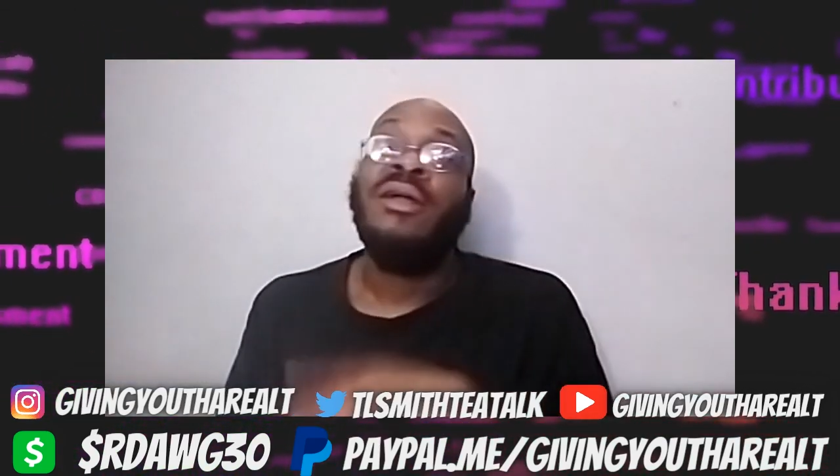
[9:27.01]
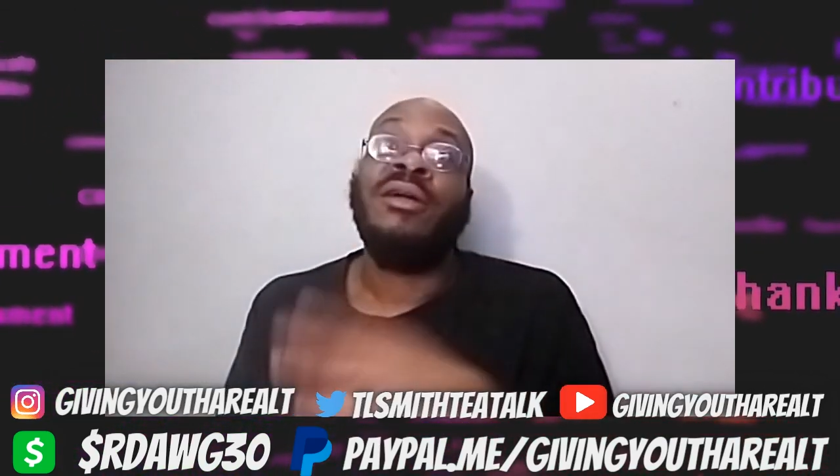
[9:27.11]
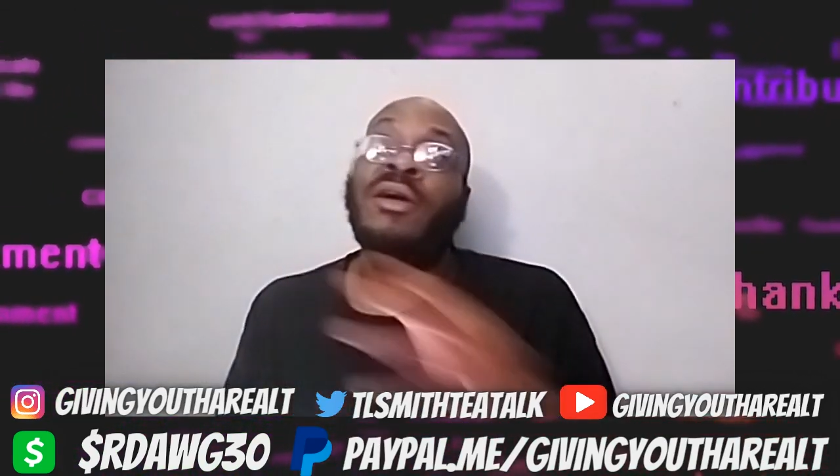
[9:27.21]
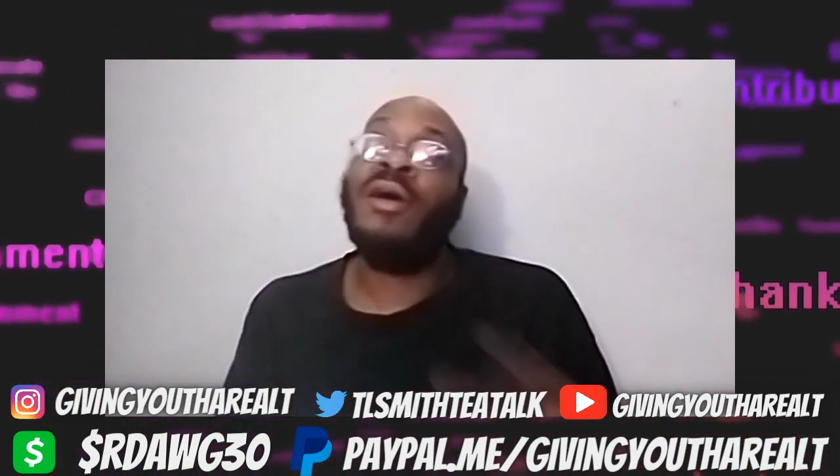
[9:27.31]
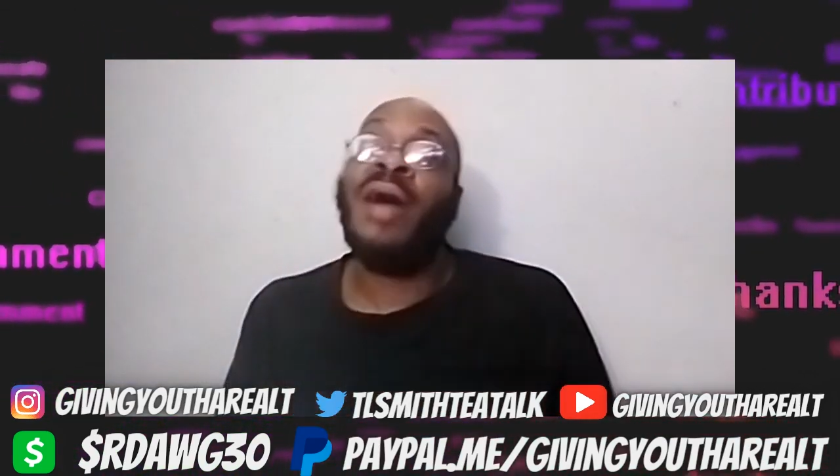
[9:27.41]

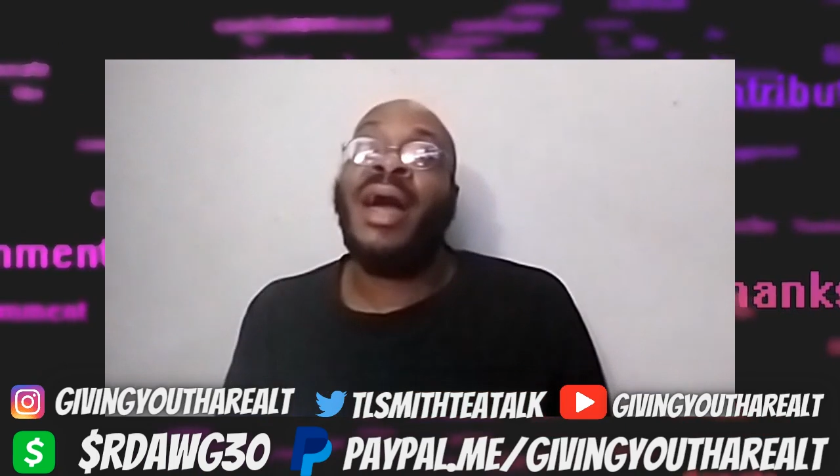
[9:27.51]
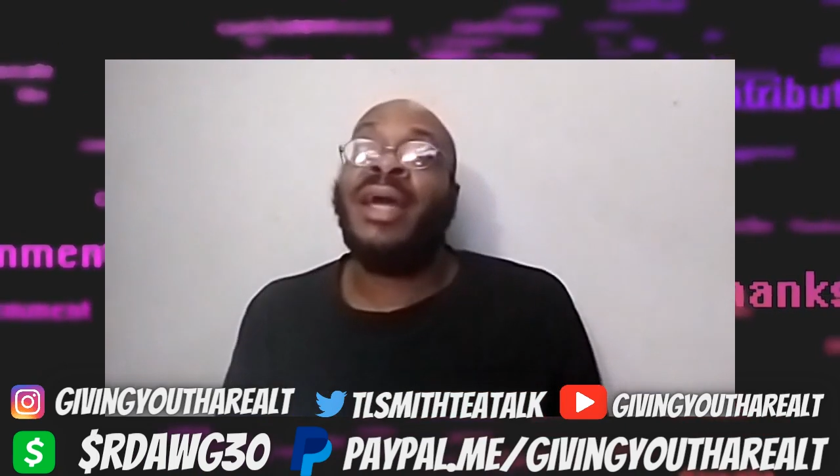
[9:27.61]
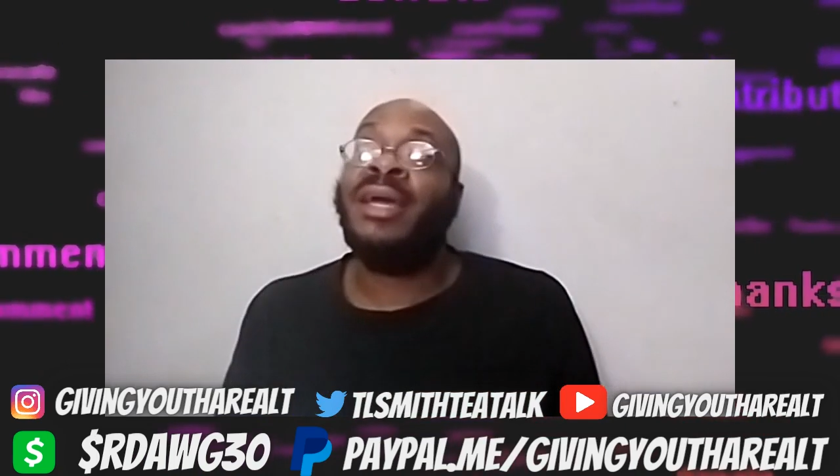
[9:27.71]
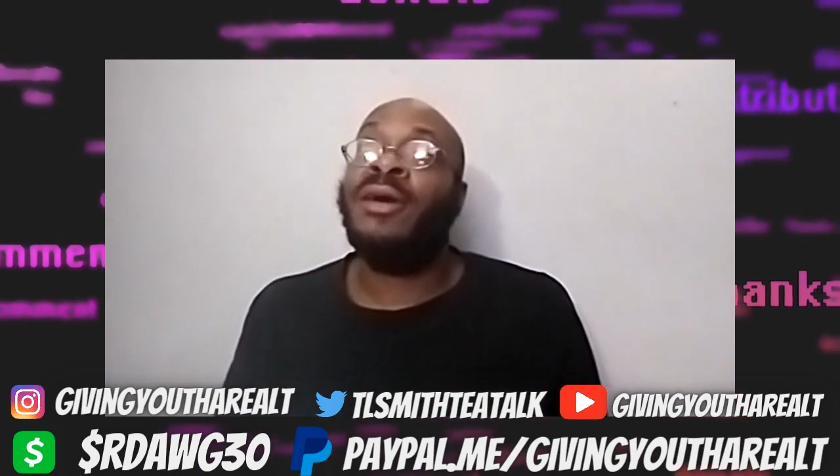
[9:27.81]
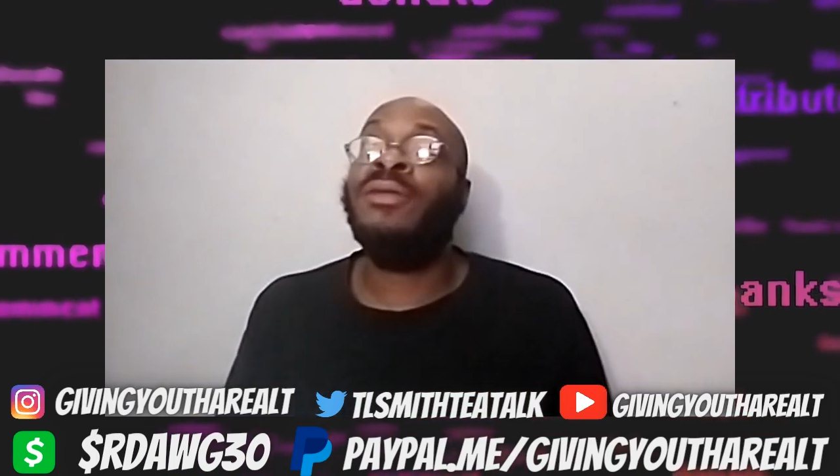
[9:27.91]
girl, I
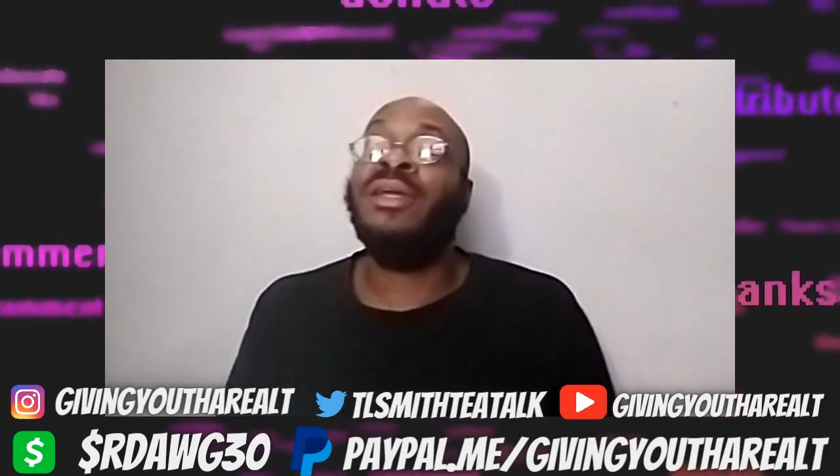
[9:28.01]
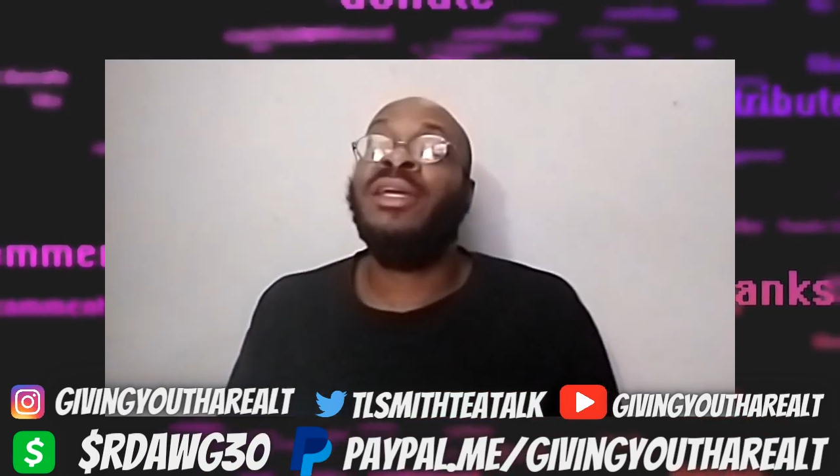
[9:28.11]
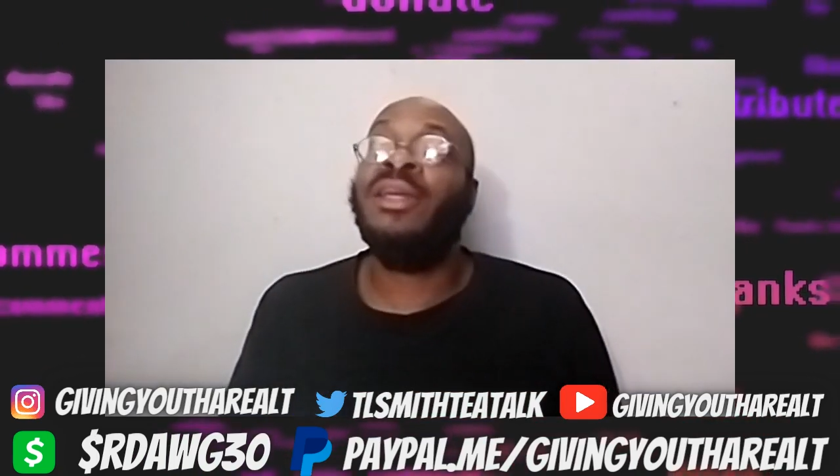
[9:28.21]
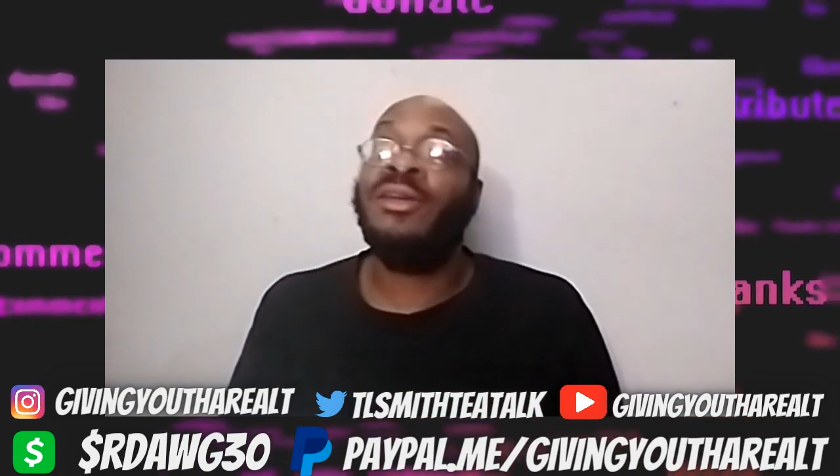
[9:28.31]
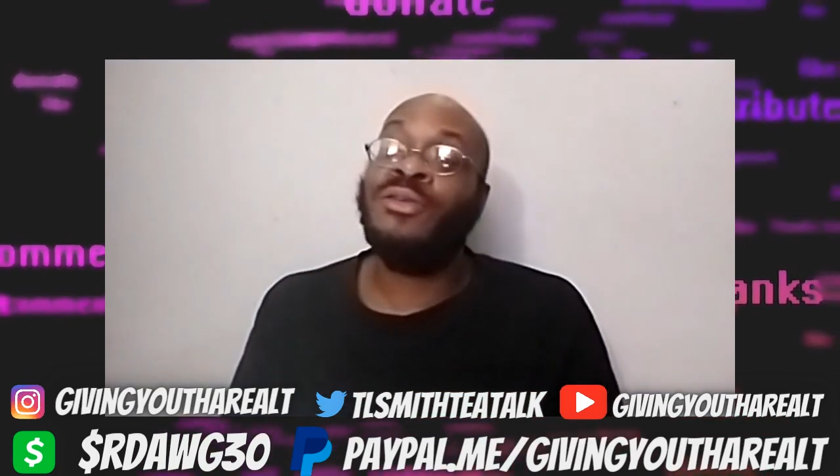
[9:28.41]
can only
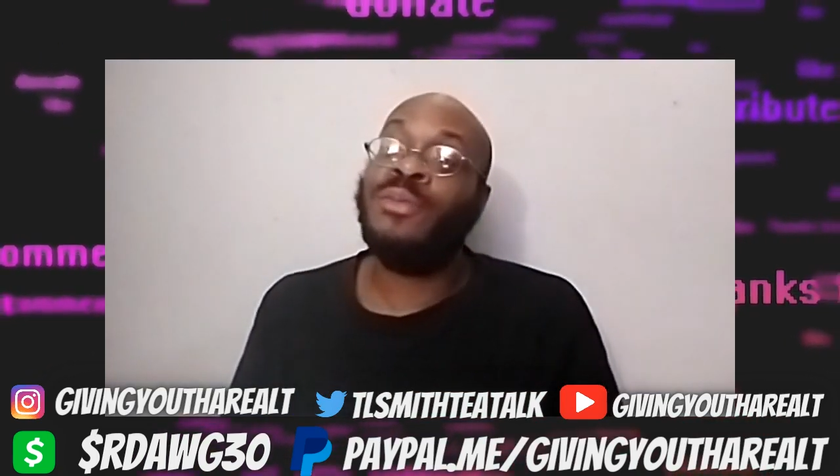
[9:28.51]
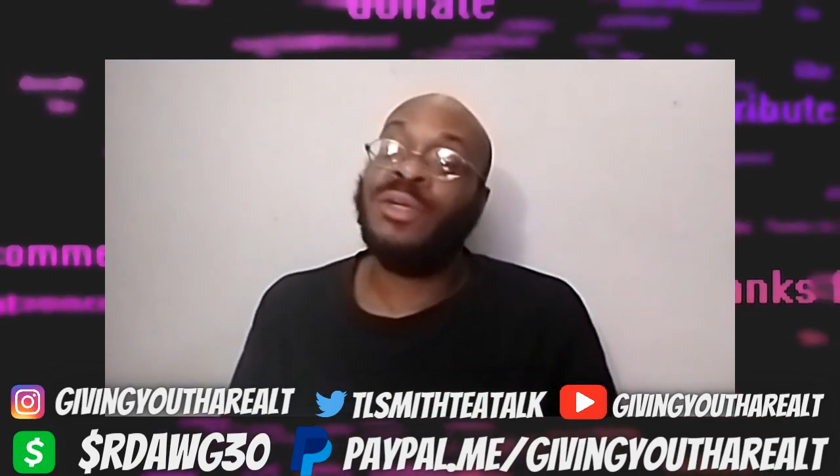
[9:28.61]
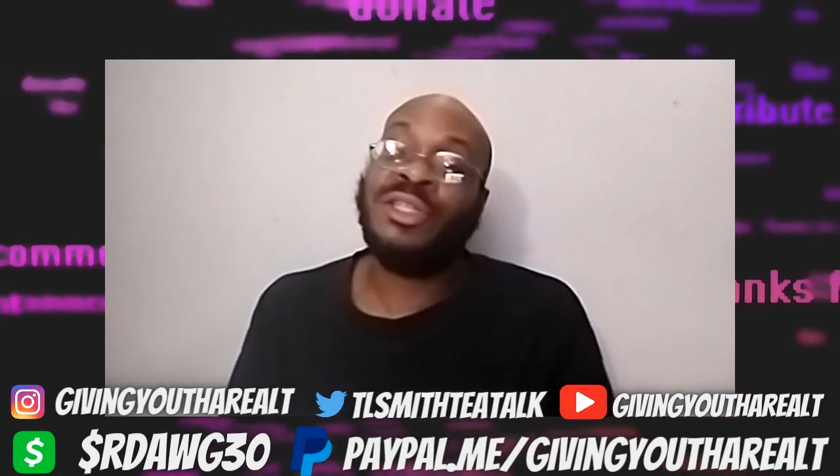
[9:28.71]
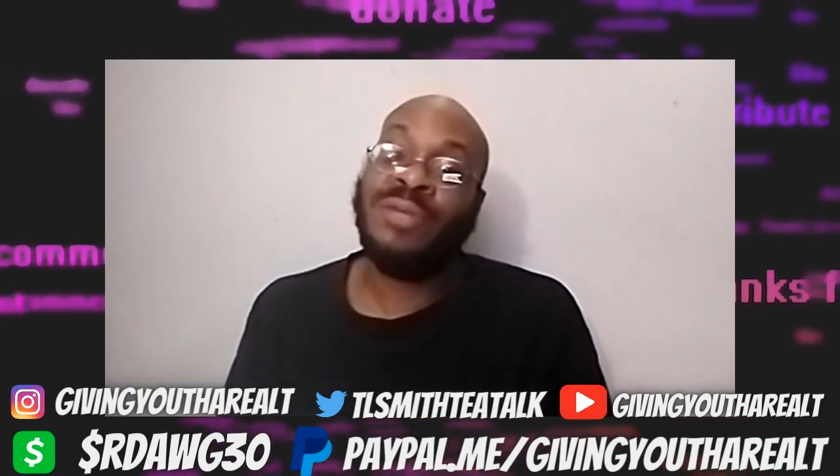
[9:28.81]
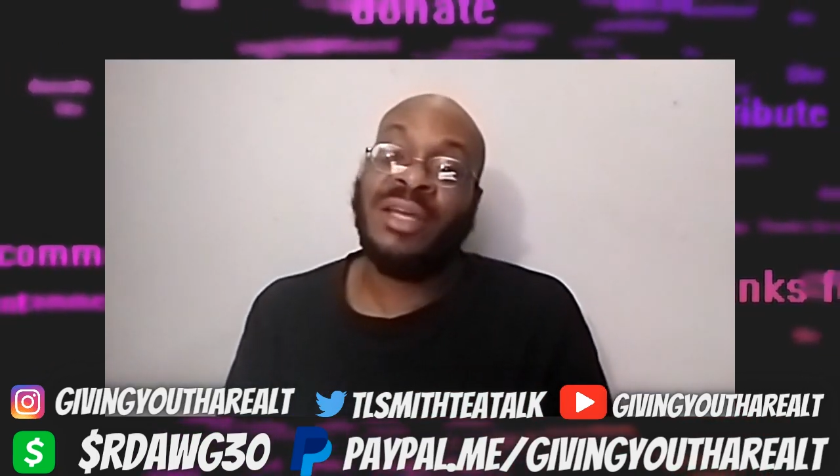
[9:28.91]
give you
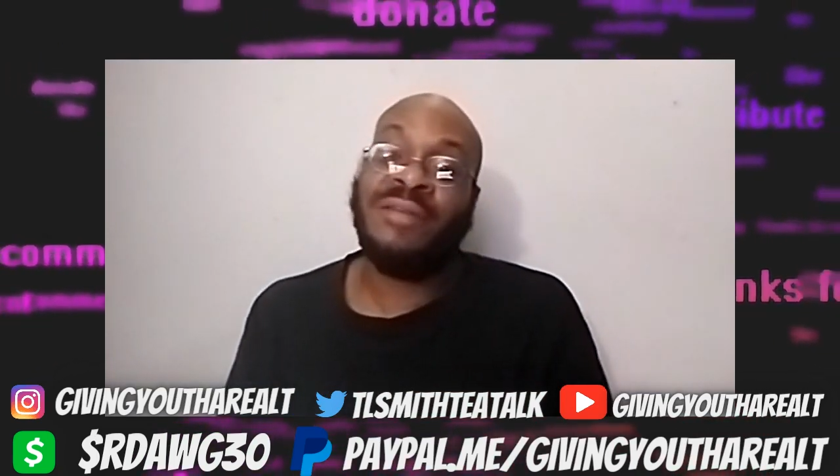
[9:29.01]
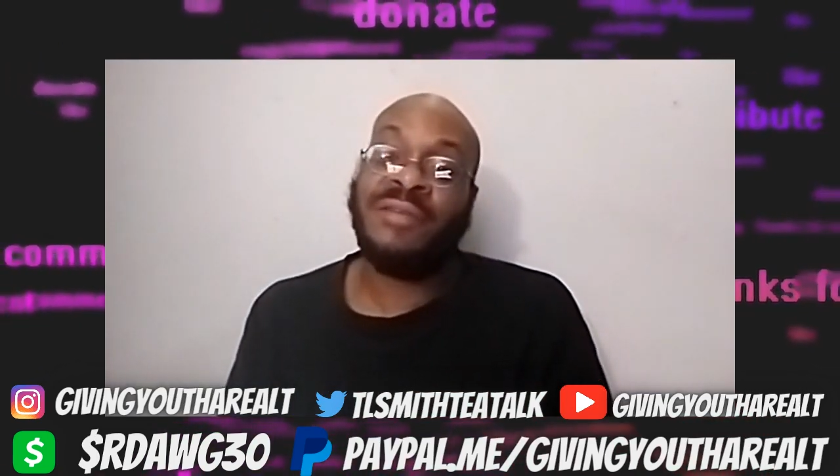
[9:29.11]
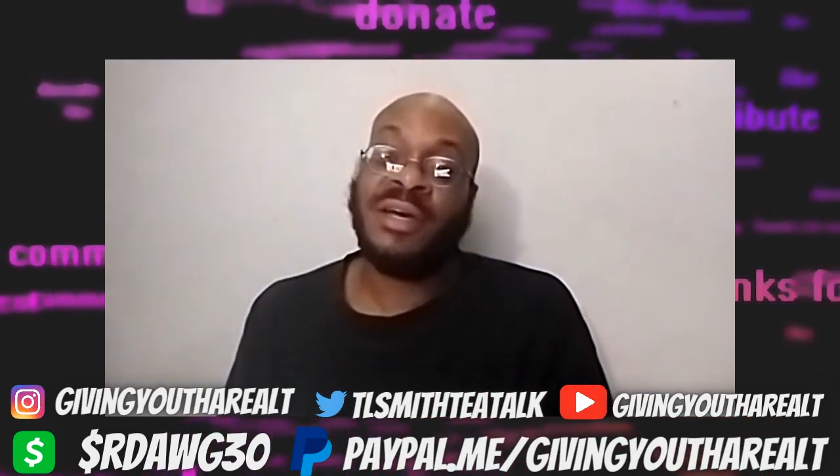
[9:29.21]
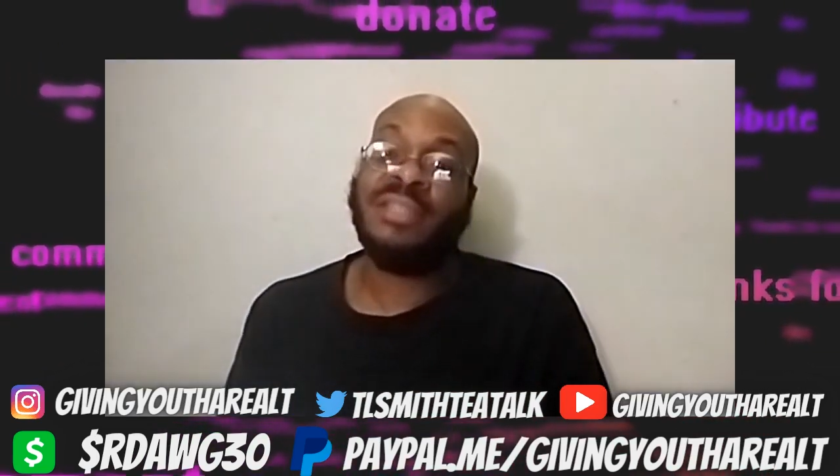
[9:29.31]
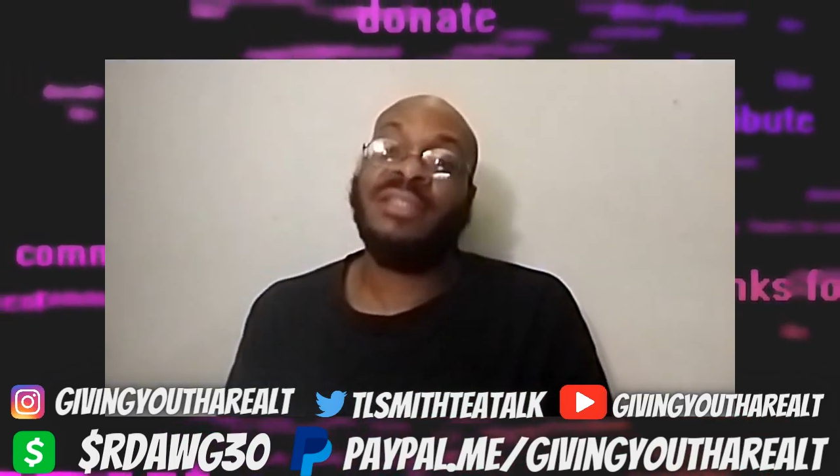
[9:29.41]
what you give
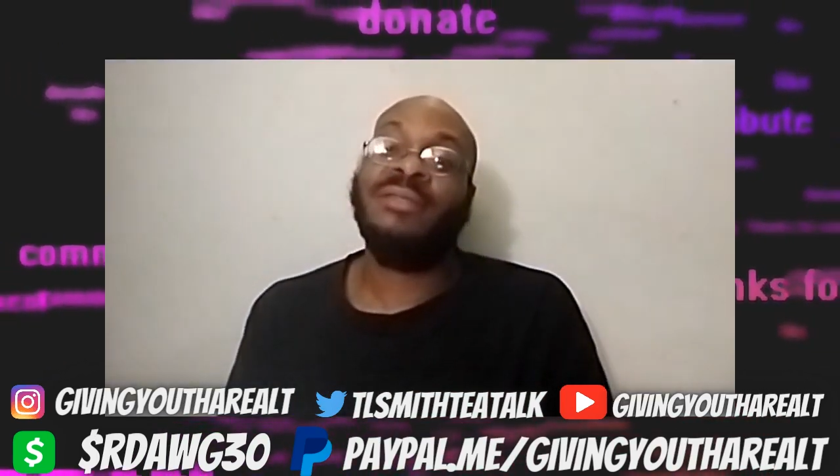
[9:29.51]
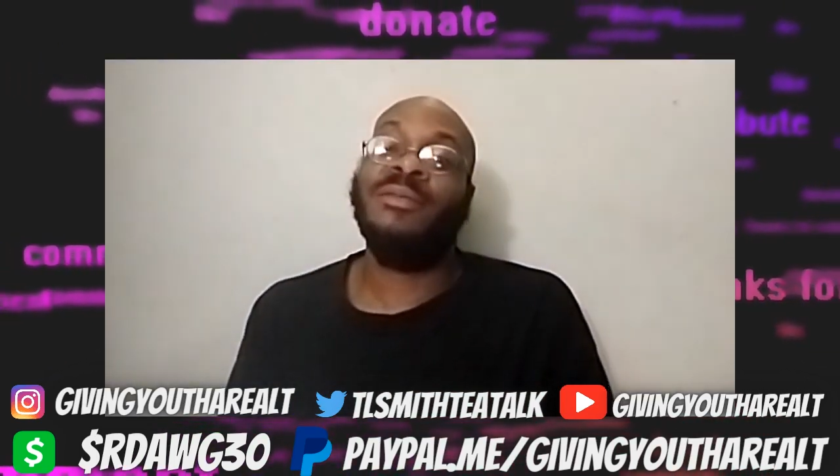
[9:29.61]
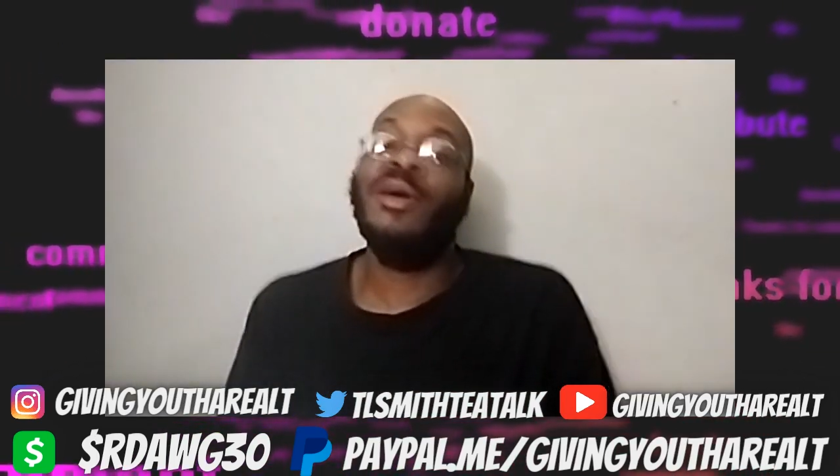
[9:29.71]
us.